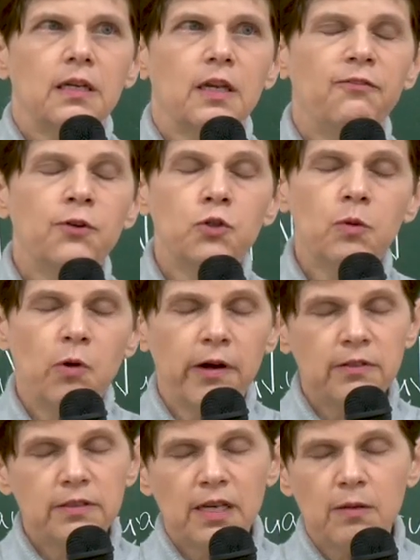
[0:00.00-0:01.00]
If you do
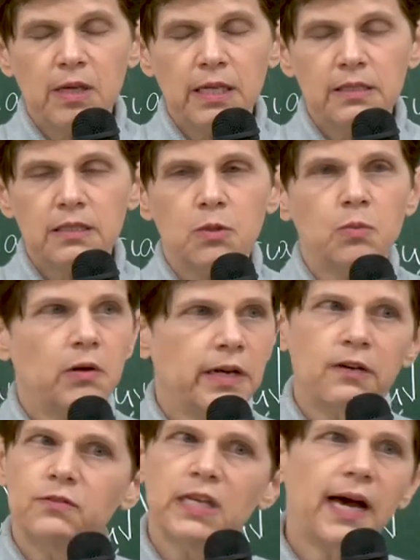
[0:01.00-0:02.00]
more than 10 minutes, you won't
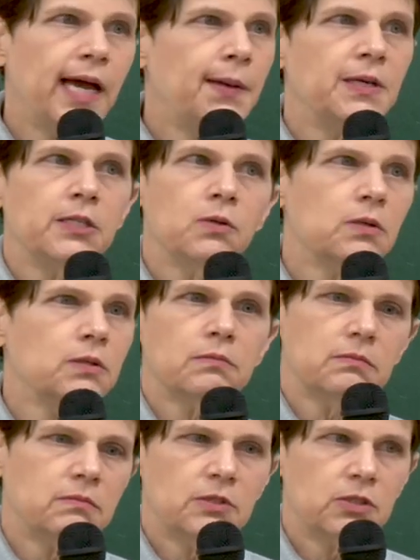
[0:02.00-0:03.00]
have time and
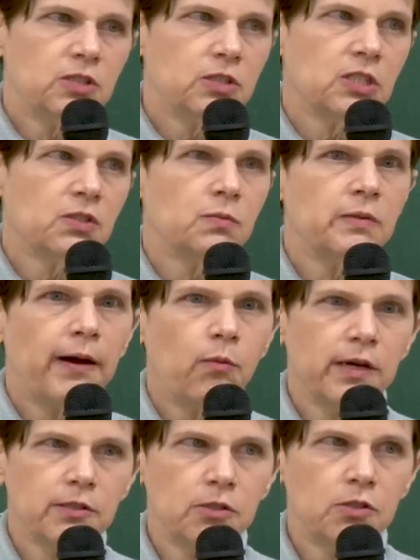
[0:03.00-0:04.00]
you'll just not
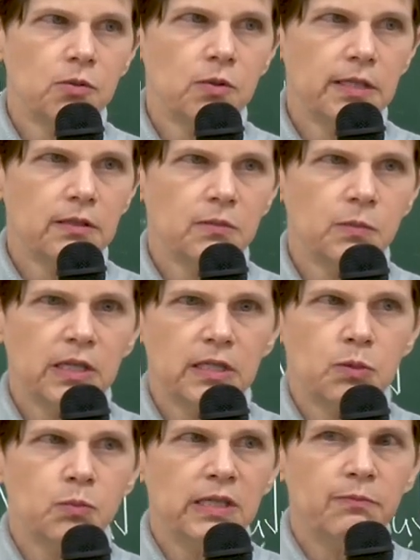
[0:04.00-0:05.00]
want to do it,
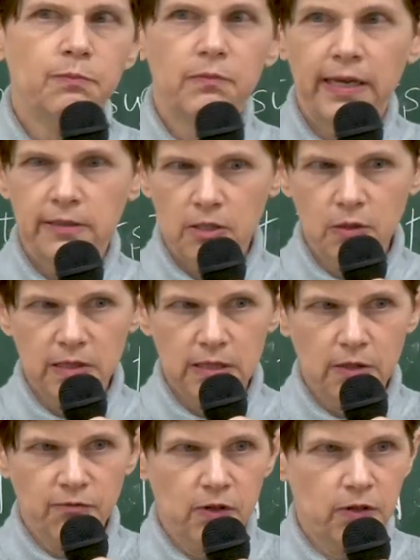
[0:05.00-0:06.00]
because we as humans
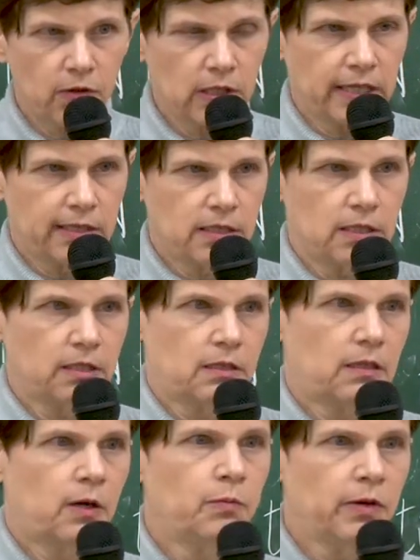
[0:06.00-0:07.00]
are very, very lazy.
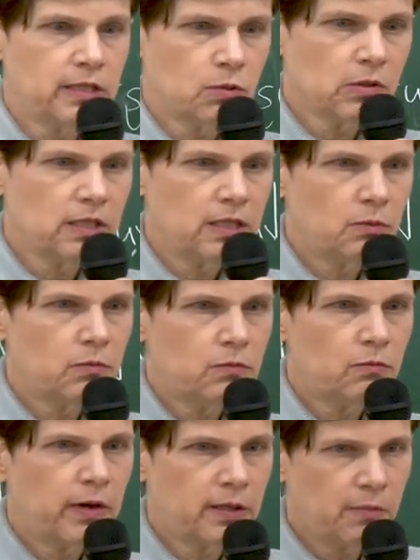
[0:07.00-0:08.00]
Our brains really
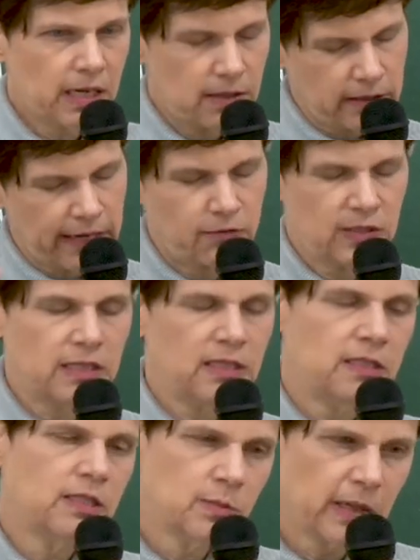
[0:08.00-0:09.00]
want to make life as
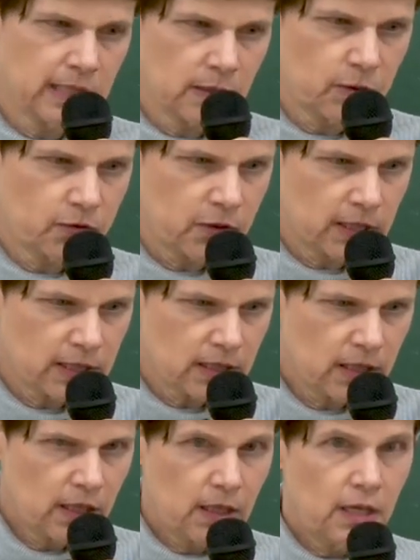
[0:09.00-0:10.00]
easy as possible for us.
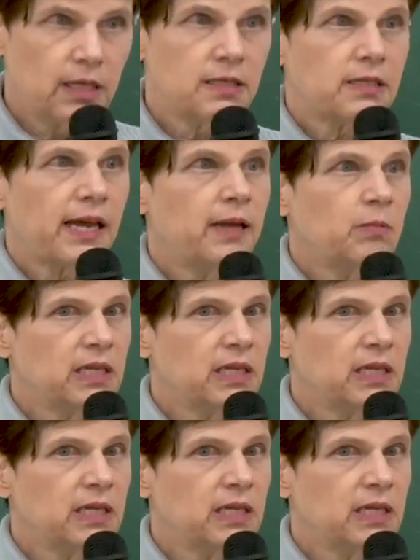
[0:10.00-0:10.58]
10